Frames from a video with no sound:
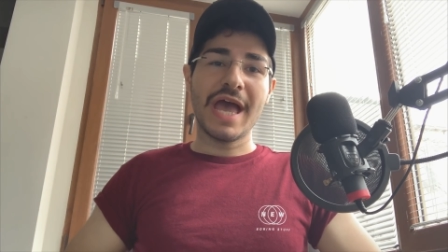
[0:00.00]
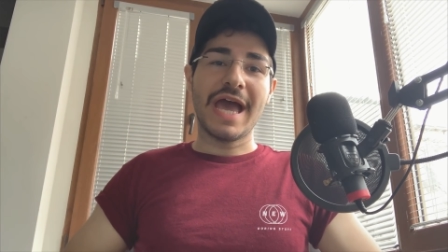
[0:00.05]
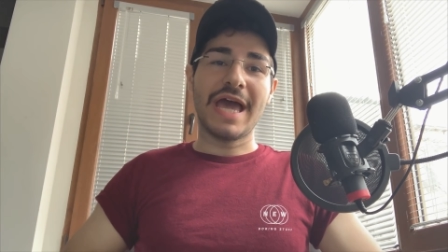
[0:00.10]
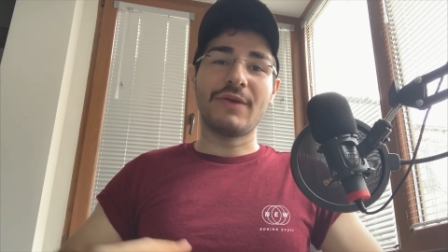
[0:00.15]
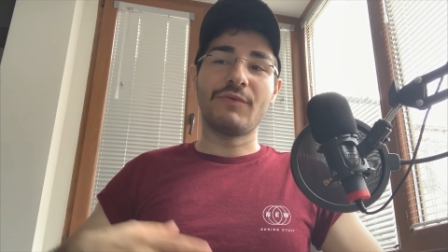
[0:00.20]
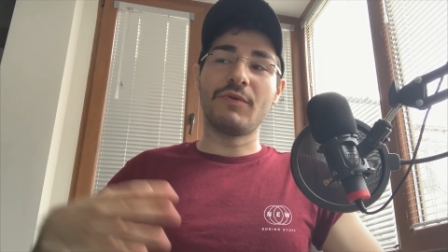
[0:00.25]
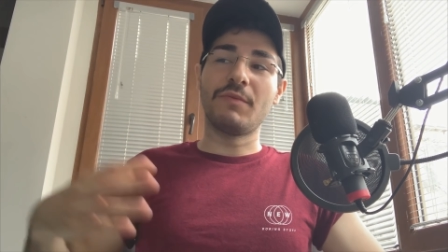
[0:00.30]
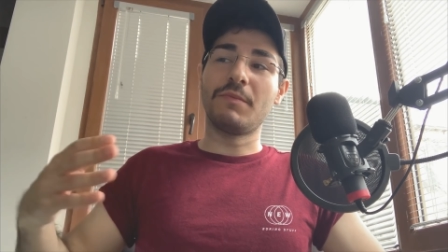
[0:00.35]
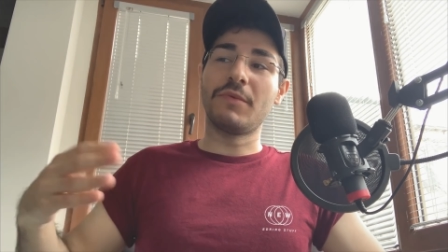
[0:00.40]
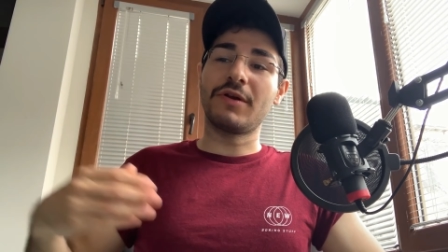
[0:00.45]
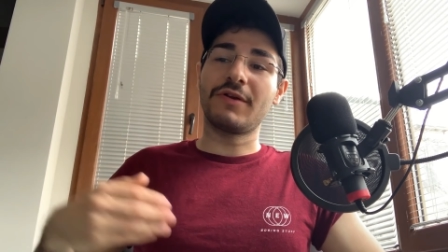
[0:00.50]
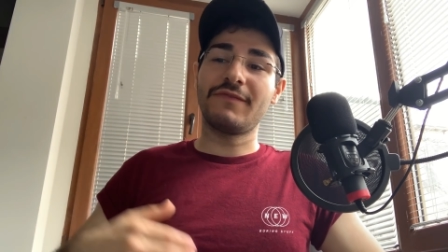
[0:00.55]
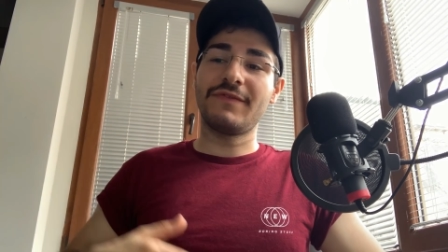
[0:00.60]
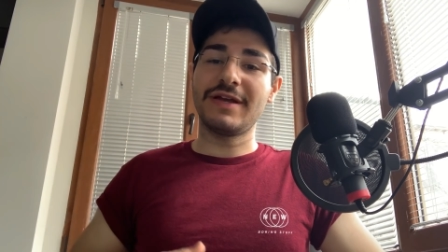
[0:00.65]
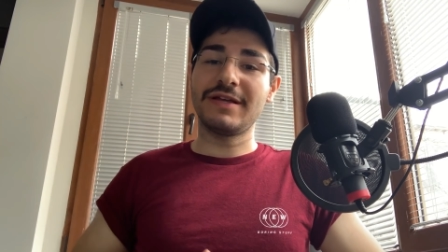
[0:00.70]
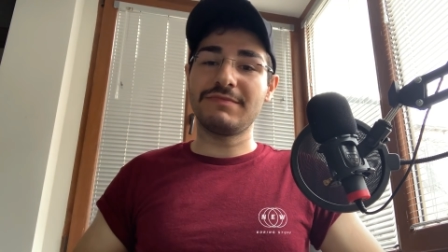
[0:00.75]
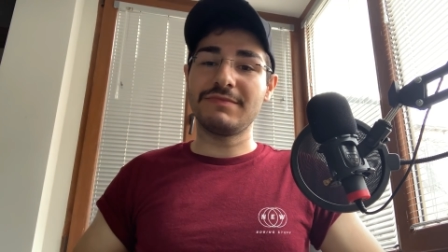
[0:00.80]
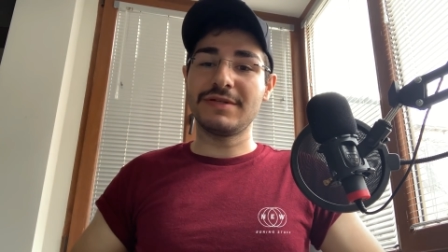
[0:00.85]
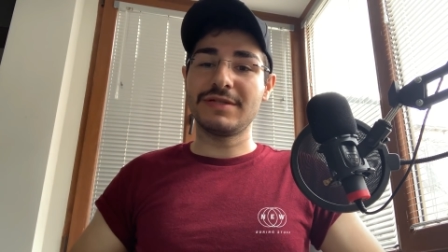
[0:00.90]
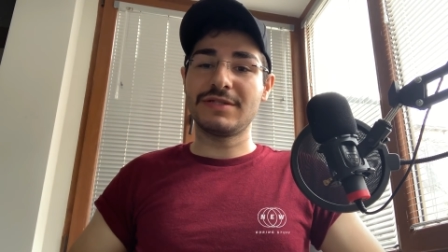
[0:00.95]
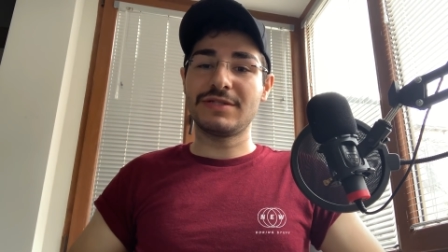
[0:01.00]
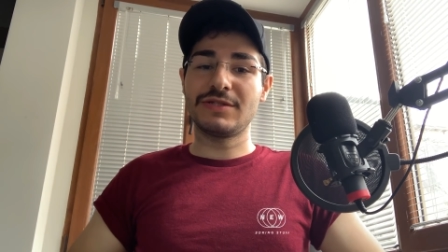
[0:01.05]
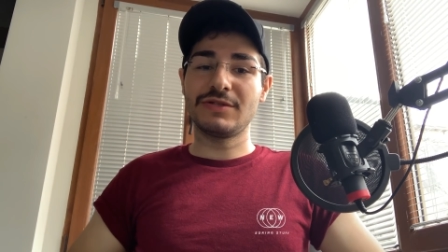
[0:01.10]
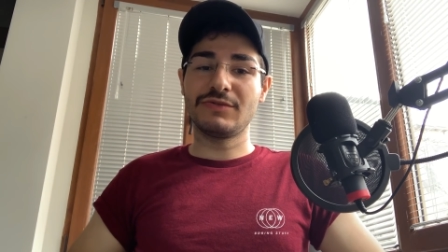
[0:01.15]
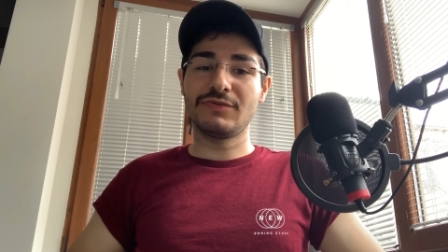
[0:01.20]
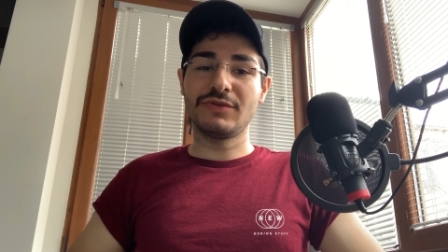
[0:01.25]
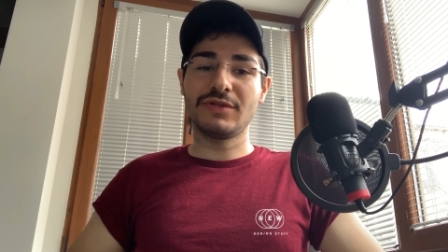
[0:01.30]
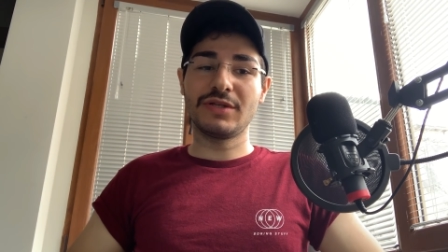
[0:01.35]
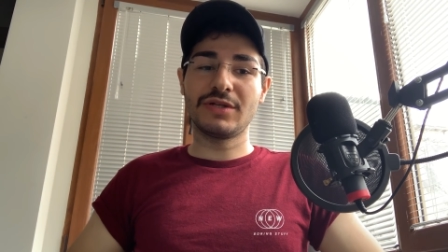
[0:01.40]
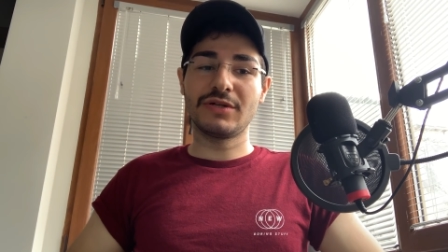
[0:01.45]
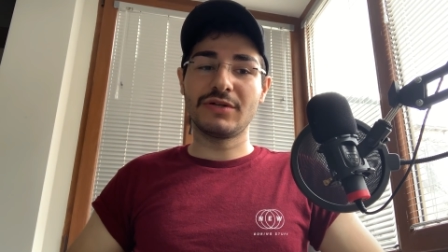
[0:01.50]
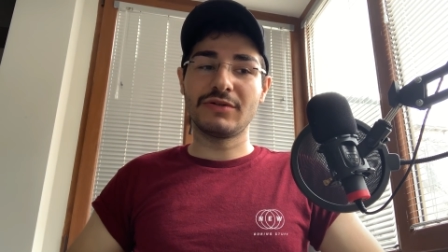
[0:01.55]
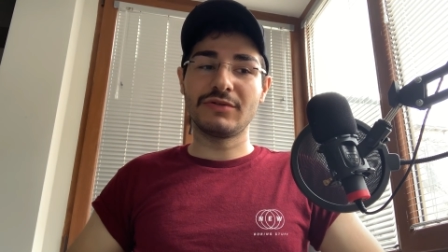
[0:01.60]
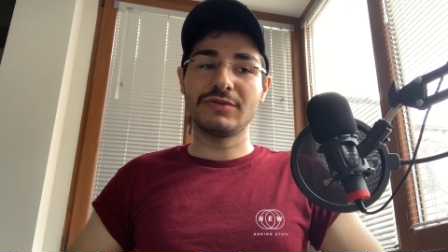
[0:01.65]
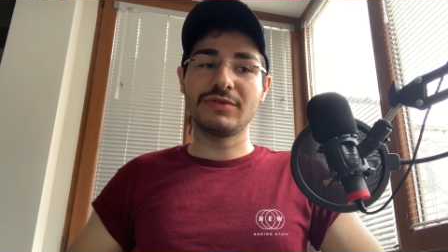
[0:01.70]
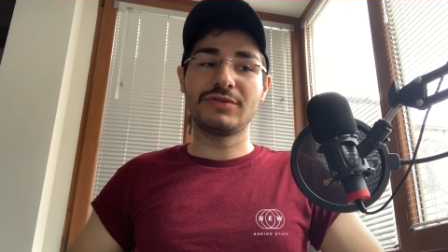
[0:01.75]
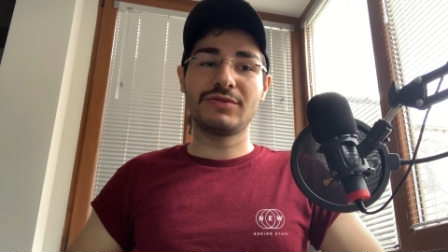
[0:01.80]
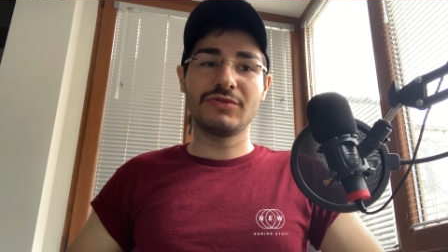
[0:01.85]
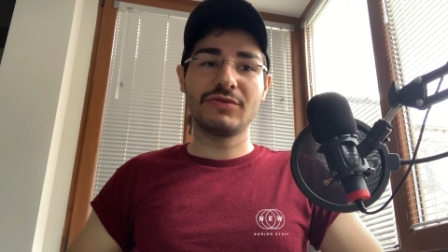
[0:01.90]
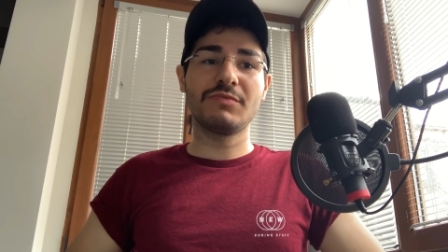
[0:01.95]
and it will motivate me to, you
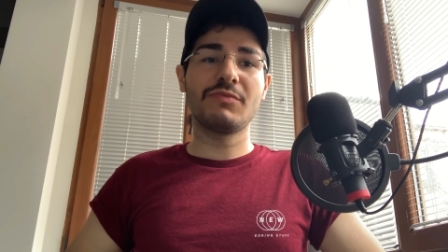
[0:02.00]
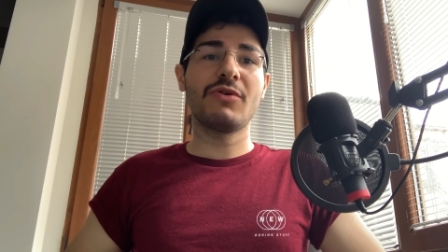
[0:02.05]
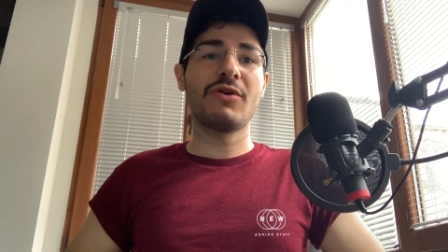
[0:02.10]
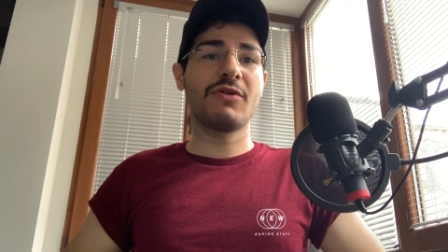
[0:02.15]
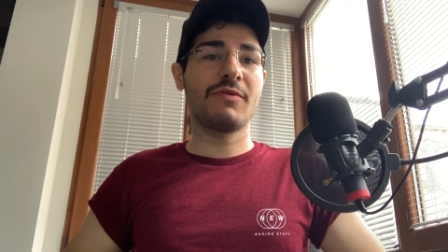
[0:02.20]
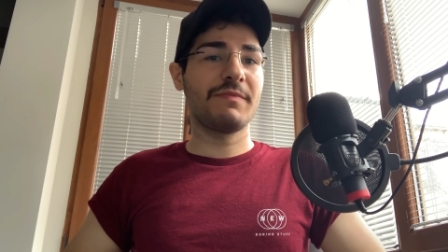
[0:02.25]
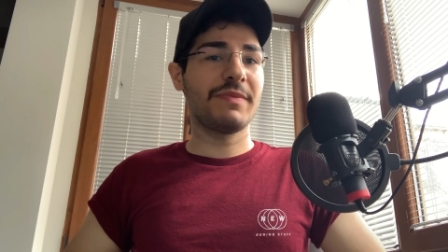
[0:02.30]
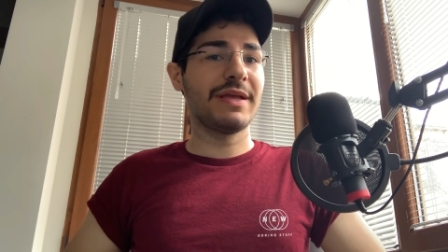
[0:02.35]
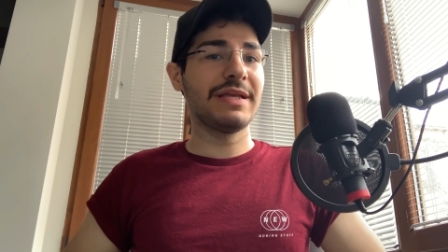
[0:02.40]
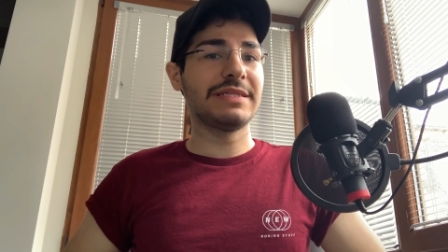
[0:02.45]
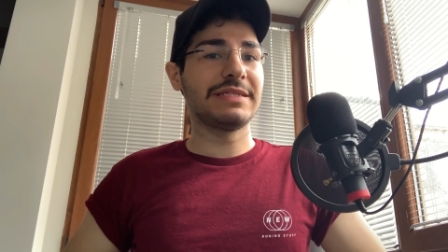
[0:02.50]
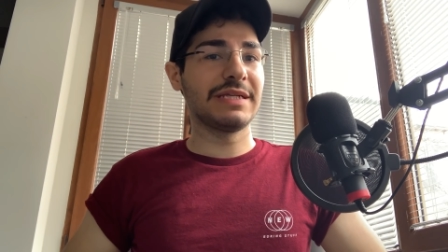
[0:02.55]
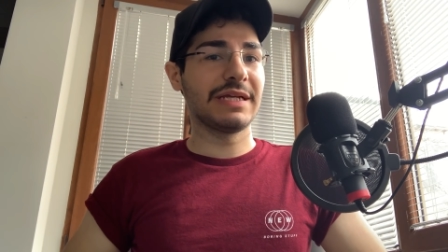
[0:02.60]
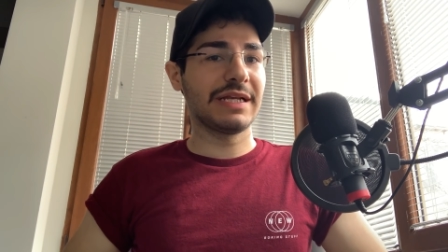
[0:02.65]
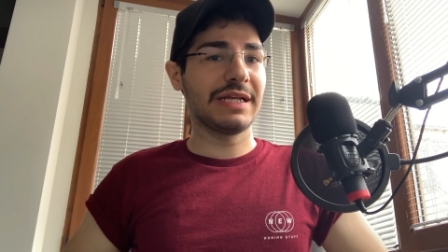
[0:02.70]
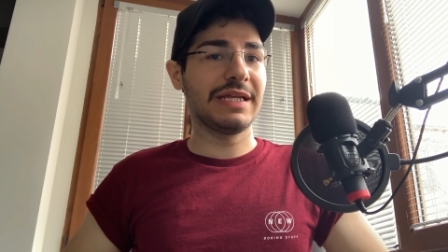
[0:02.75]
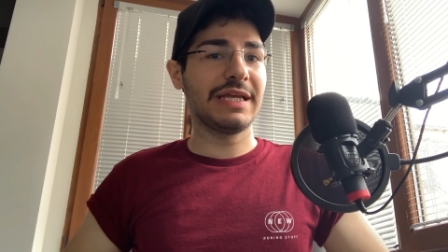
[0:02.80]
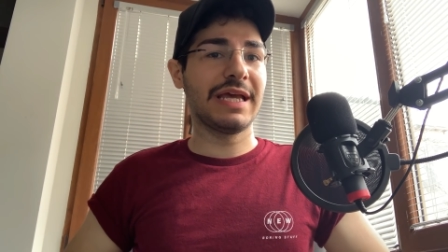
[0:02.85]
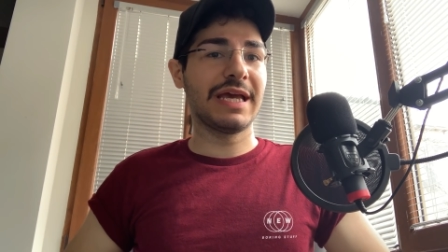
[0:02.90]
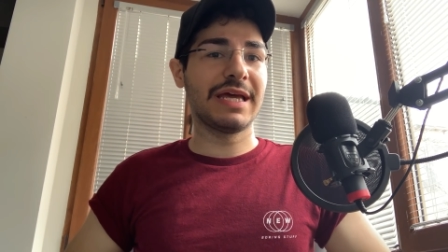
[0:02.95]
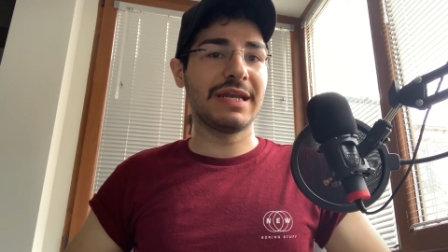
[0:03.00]
know, do more basically.